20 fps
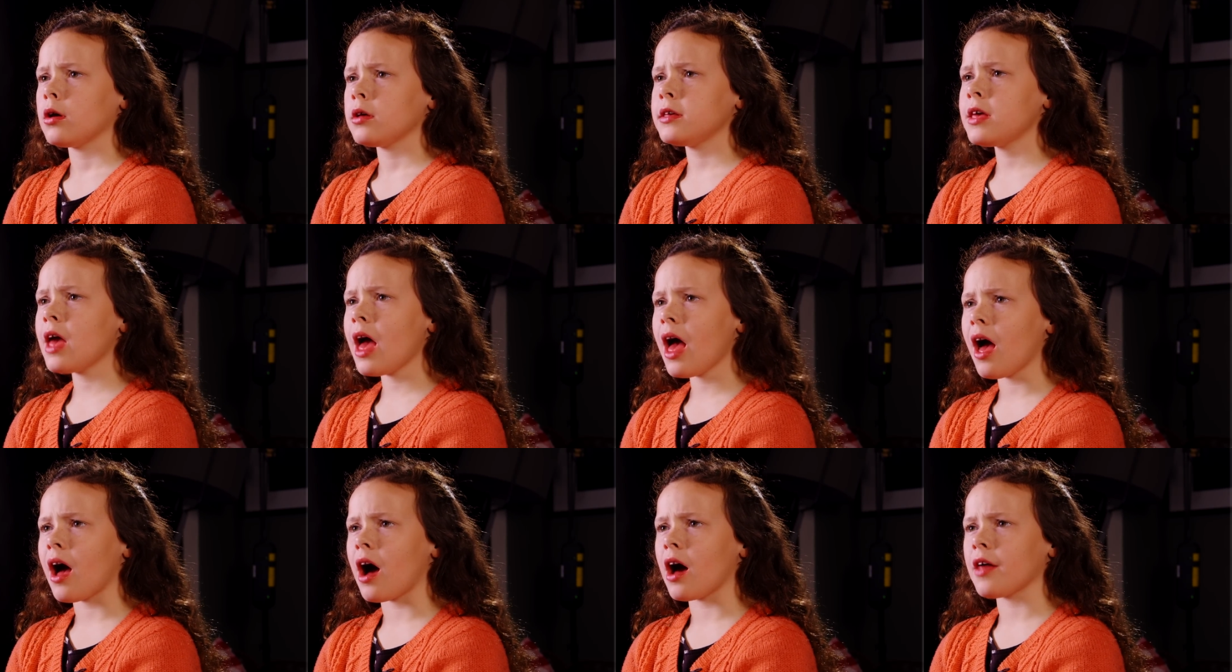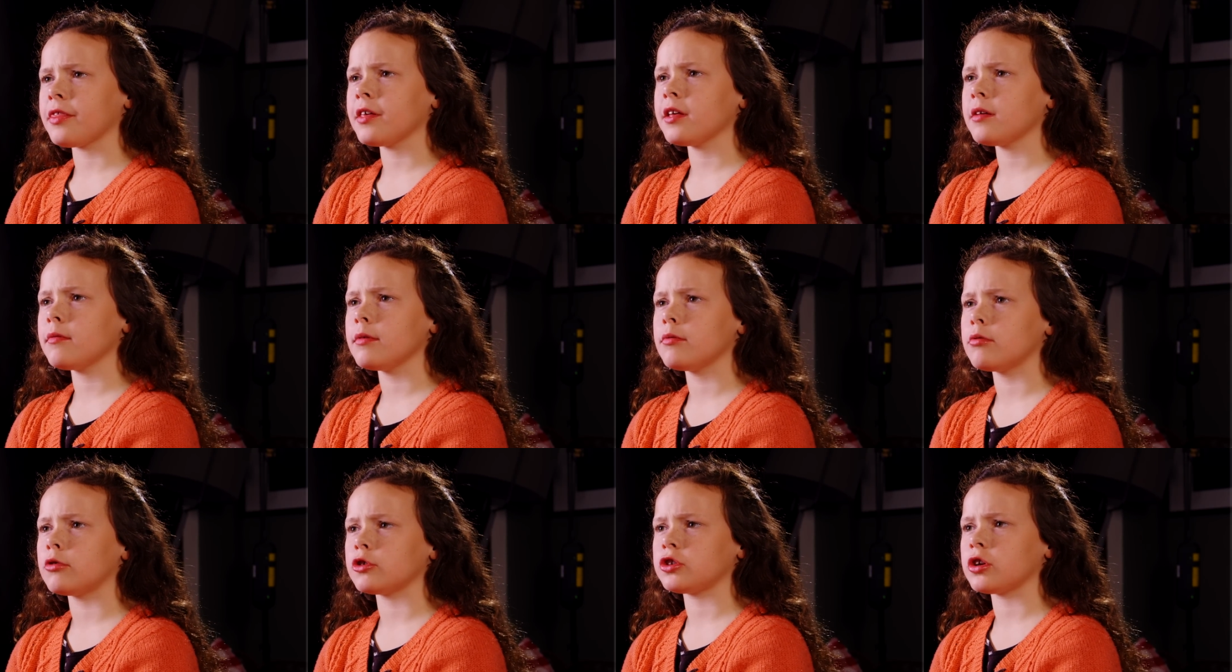Yeah, I think
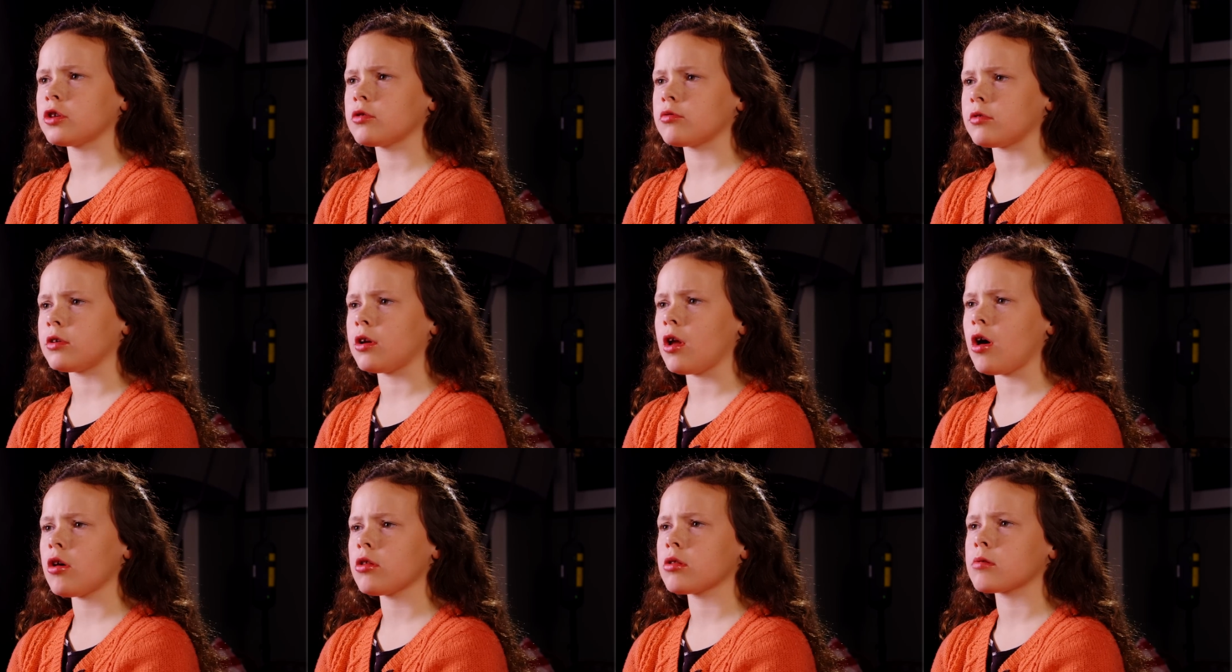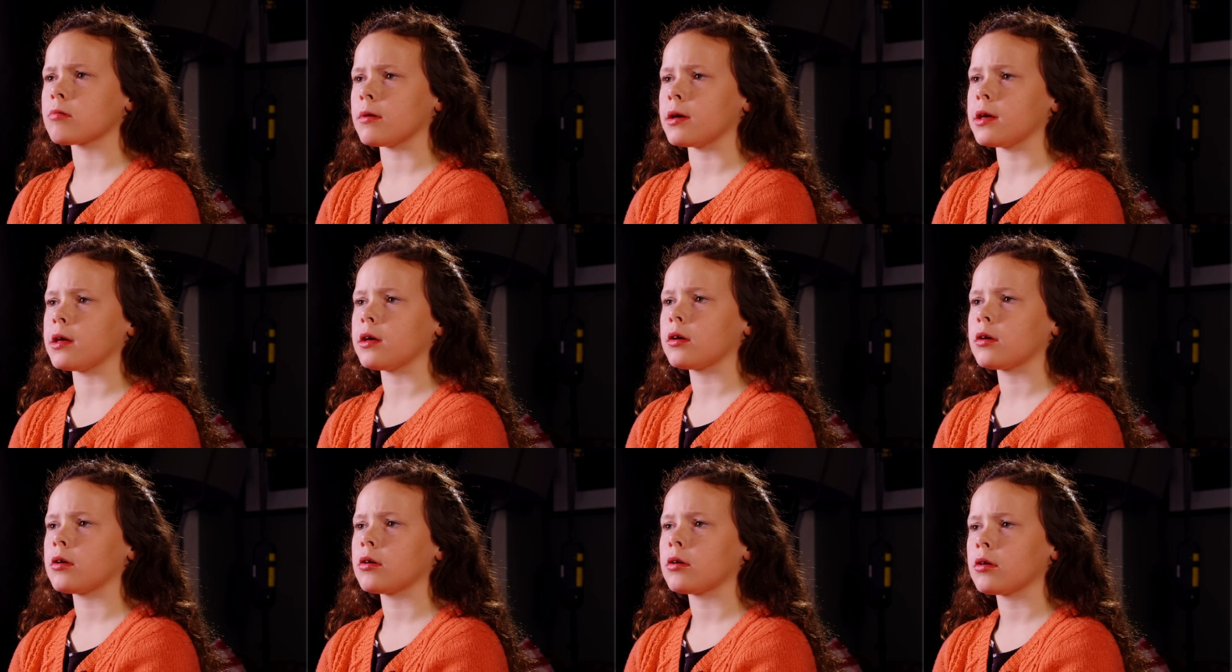we watched this one last
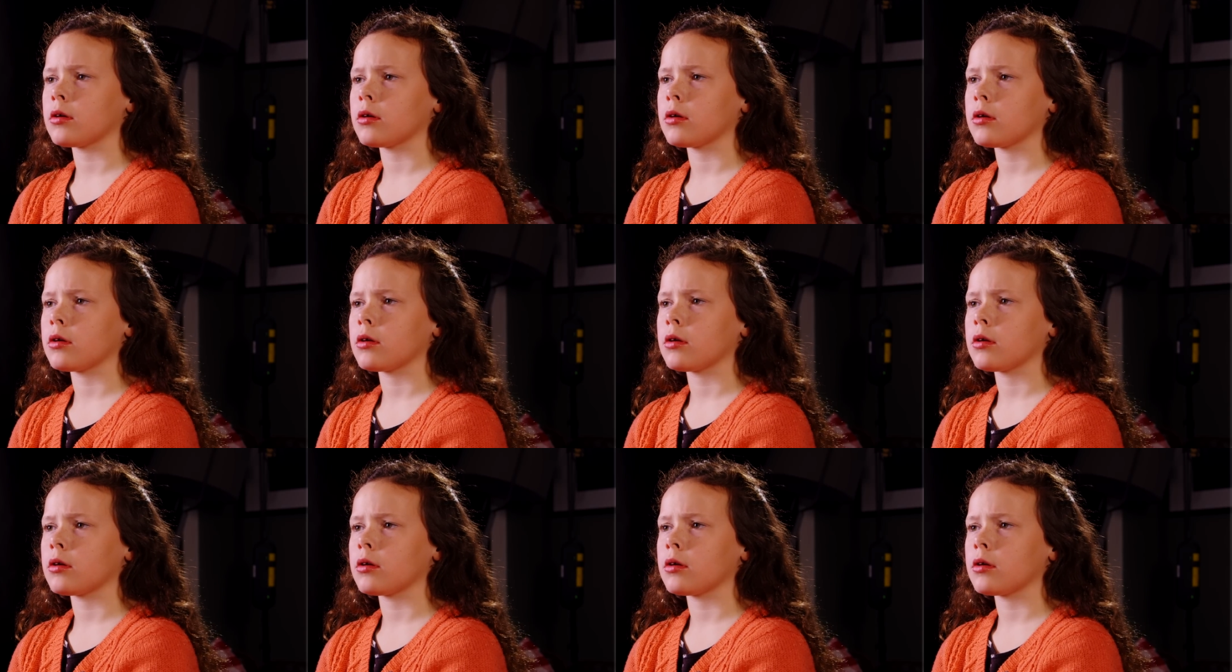week.